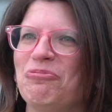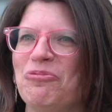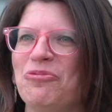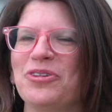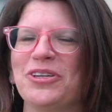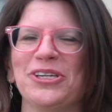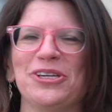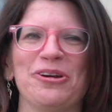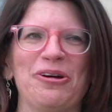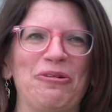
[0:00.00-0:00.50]

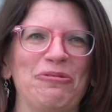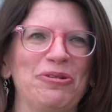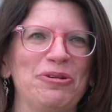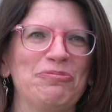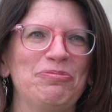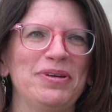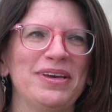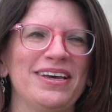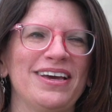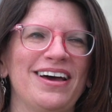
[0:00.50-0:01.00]
you know, would
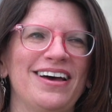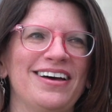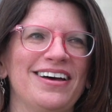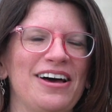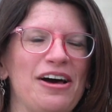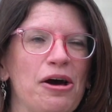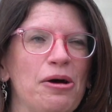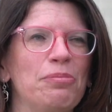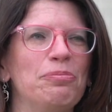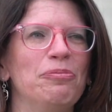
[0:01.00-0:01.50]
be
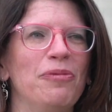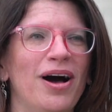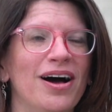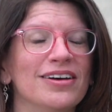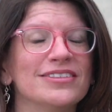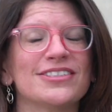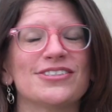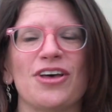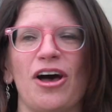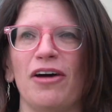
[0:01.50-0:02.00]

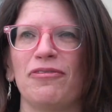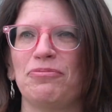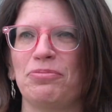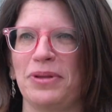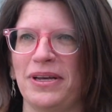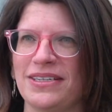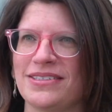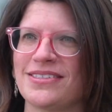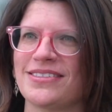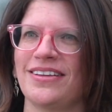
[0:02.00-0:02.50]
a soft
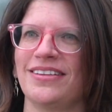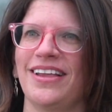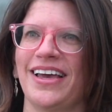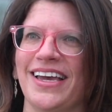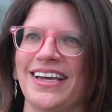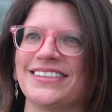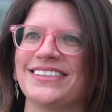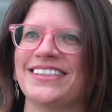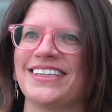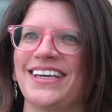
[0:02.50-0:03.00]
place to
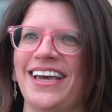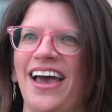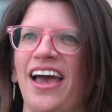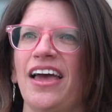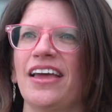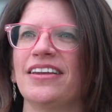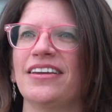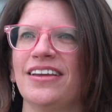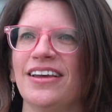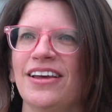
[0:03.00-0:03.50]
land
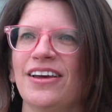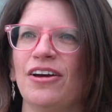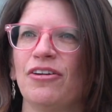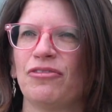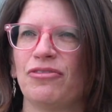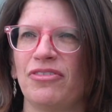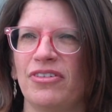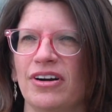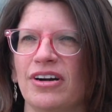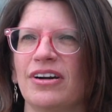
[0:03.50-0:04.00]
again
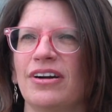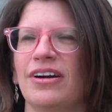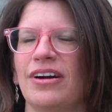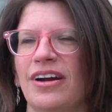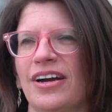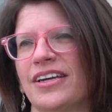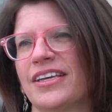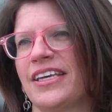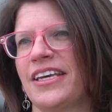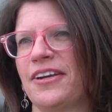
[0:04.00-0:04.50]
for
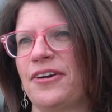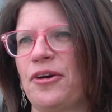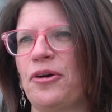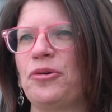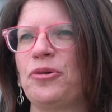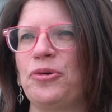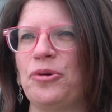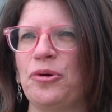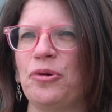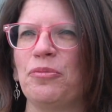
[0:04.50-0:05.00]
a kiddo
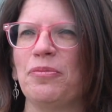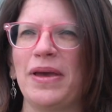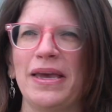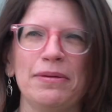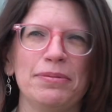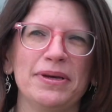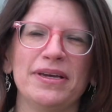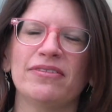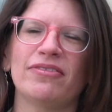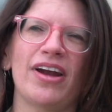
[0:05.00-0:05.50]
who
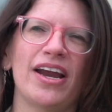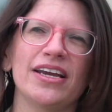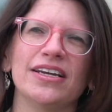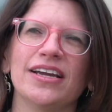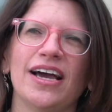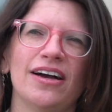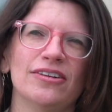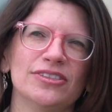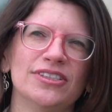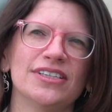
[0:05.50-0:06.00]
maybe right
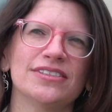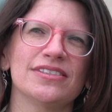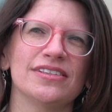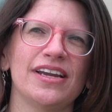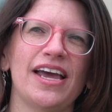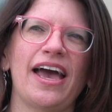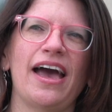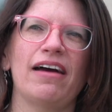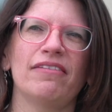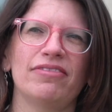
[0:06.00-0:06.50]
now doesn't
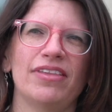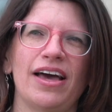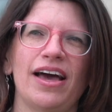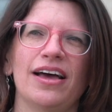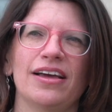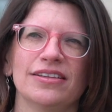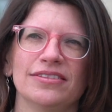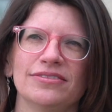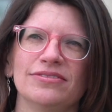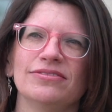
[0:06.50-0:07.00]
have
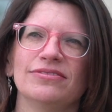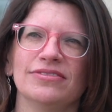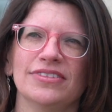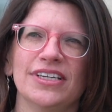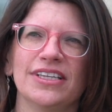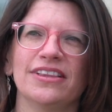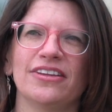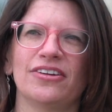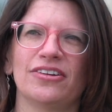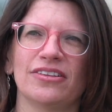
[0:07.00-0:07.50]
that
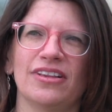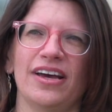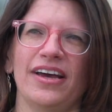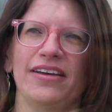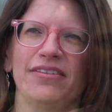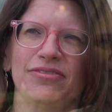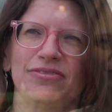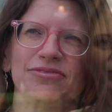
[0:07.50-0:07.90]
in their life.